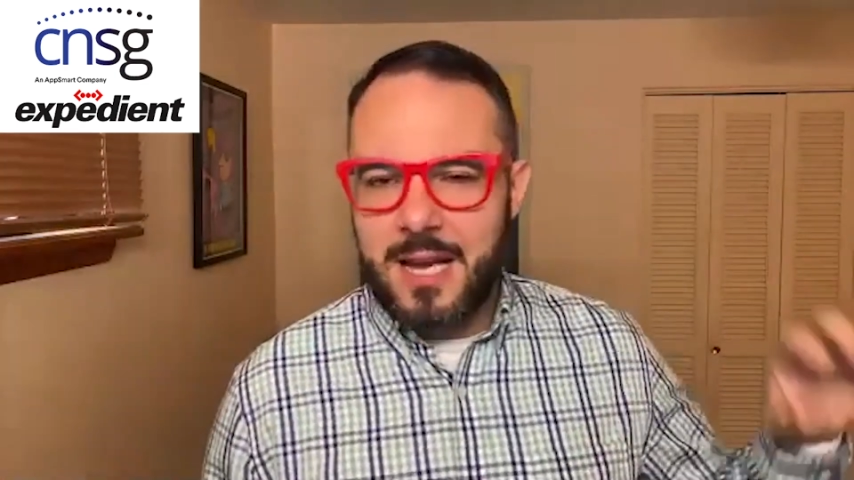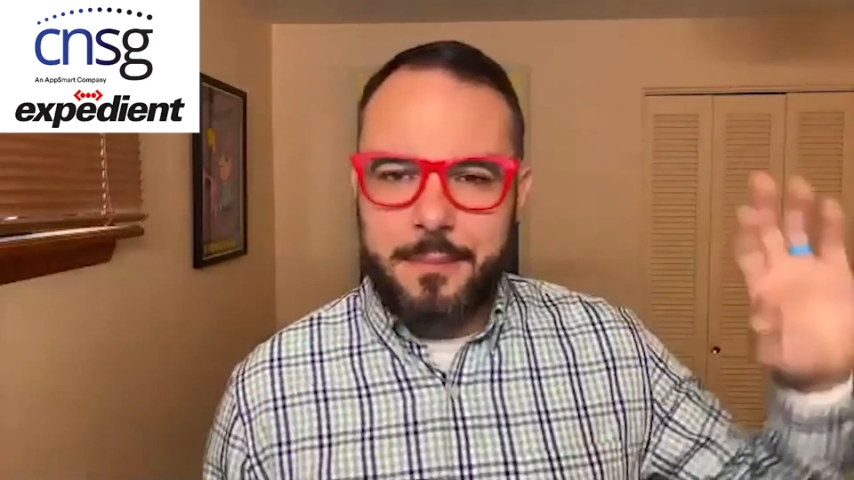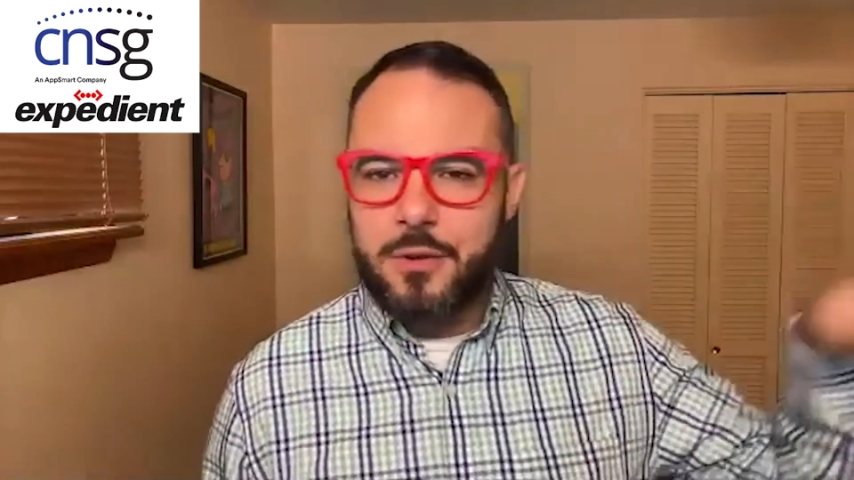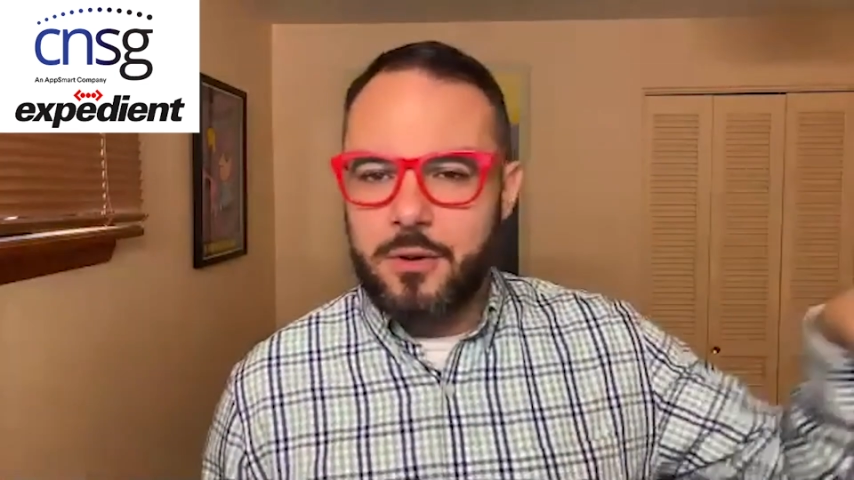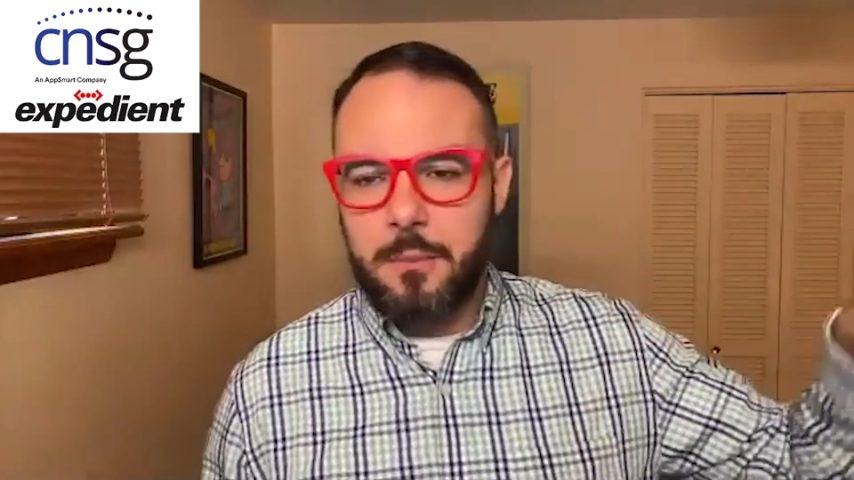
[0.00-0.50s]
app
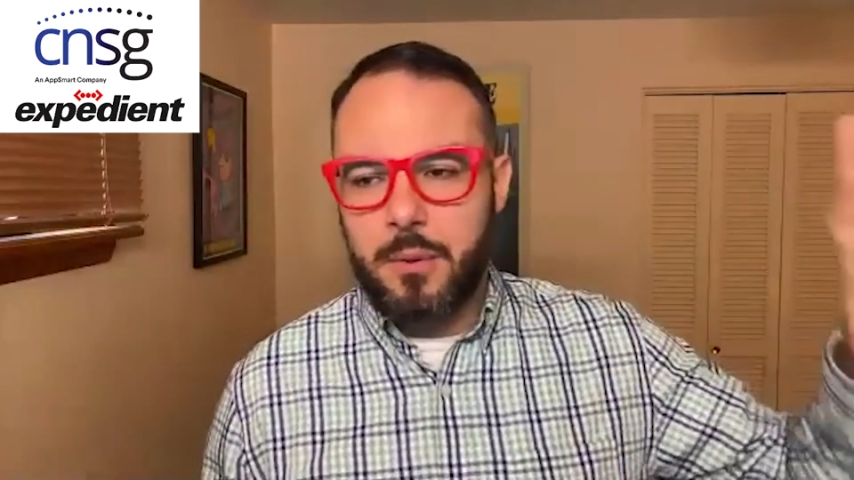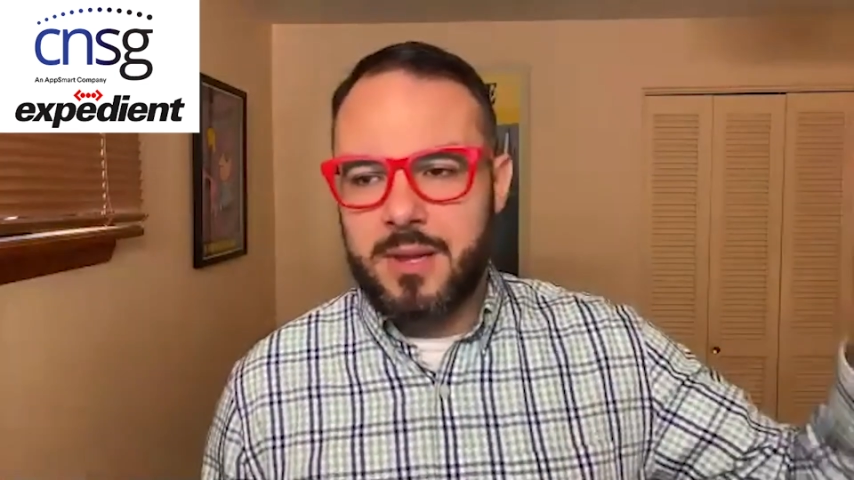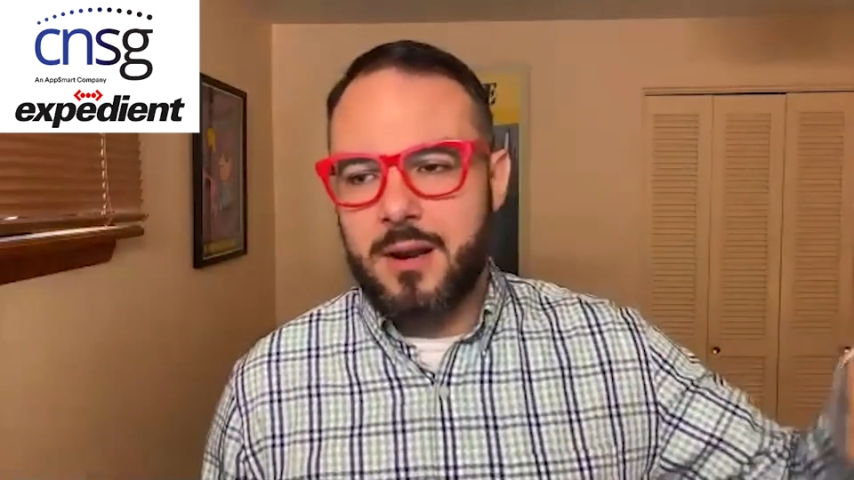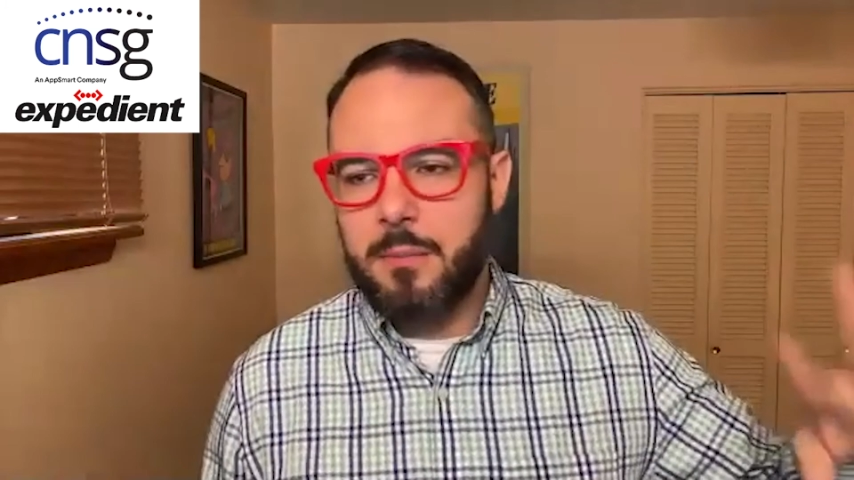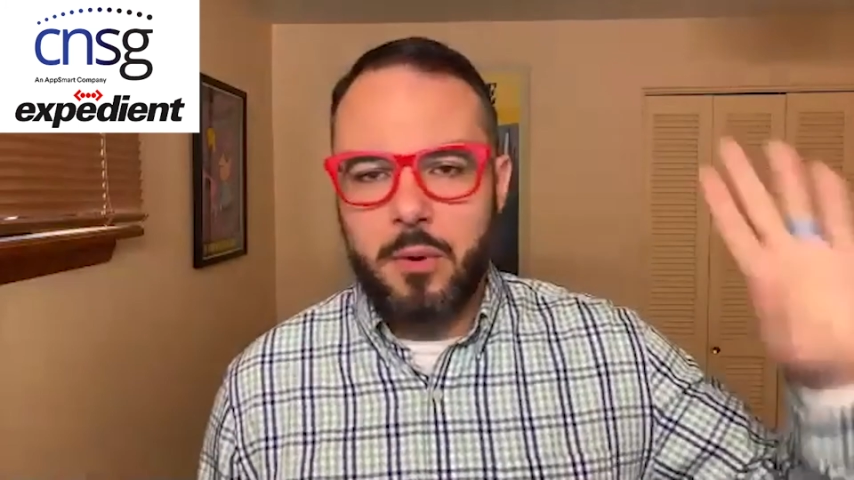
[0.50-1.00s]
and you can put
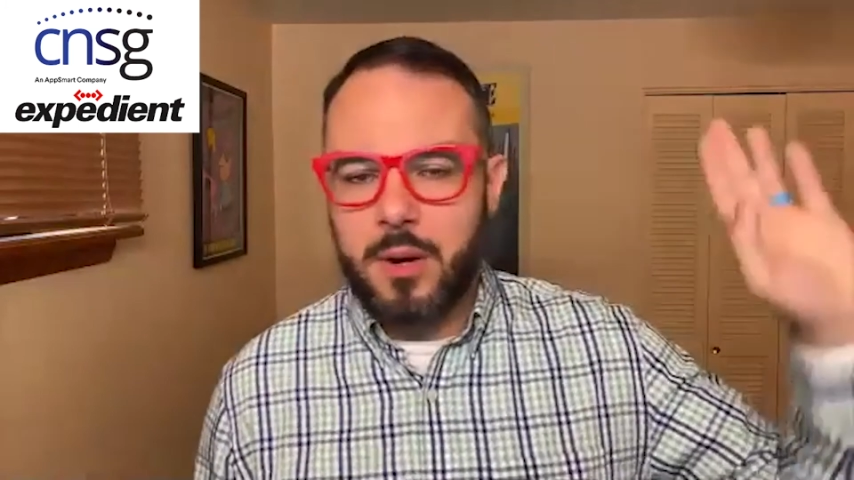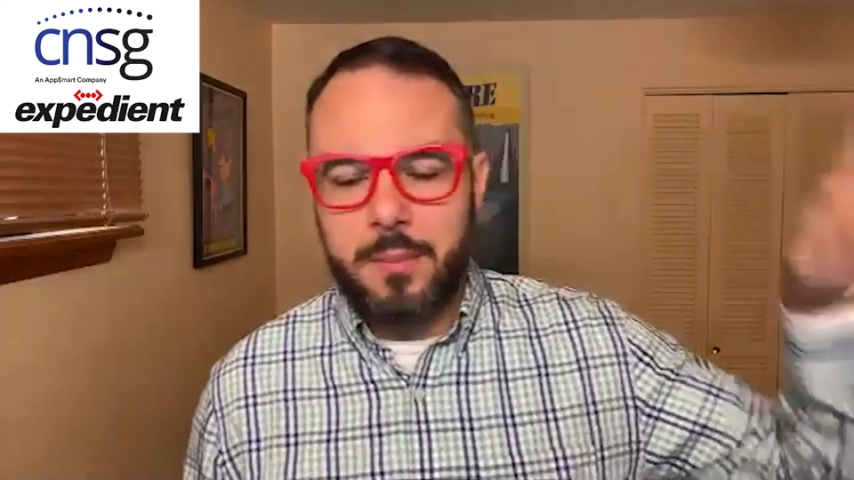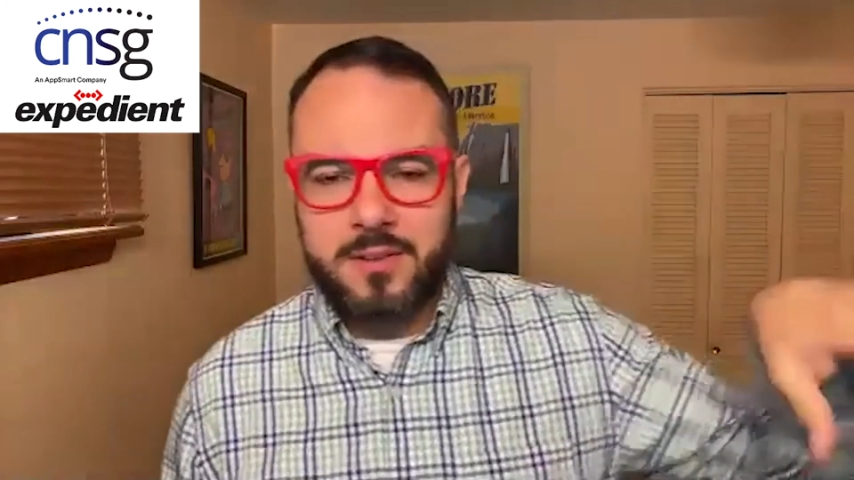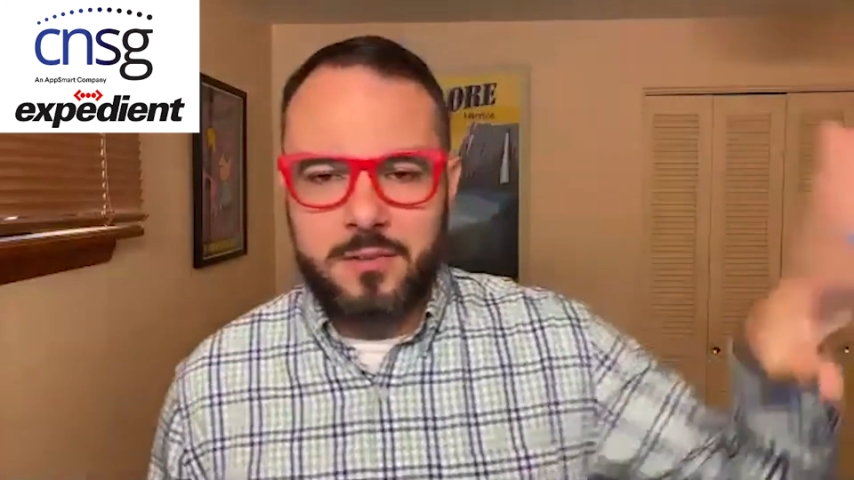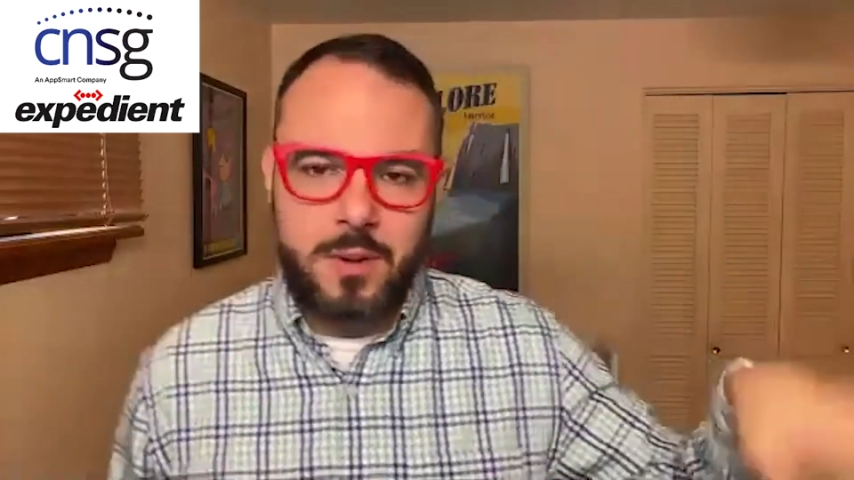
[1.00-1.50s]
that in a point of
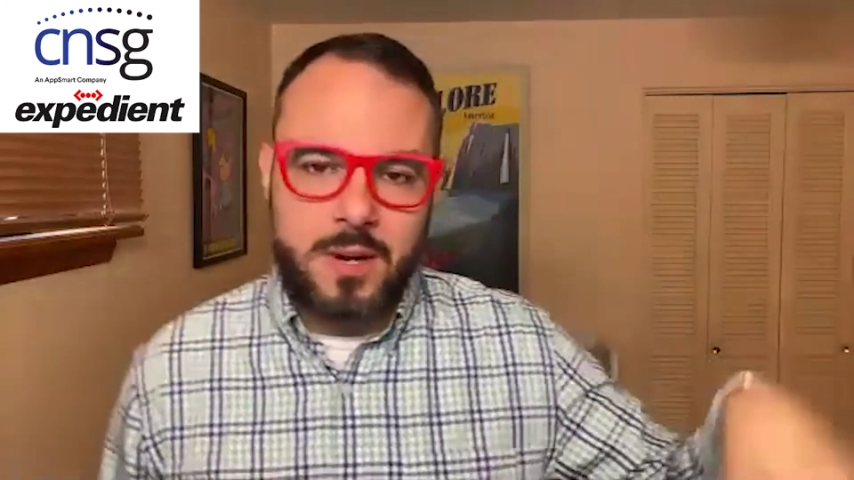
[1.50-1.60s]
presence,